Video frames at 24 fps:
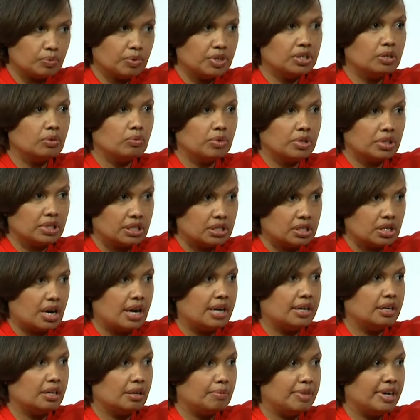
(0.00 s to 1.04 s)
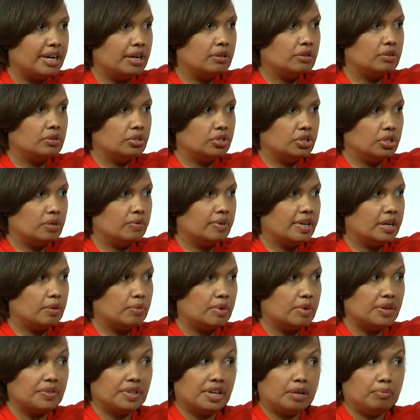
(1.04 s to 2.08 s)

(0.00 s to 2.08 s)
when you're really talking about generating wealth.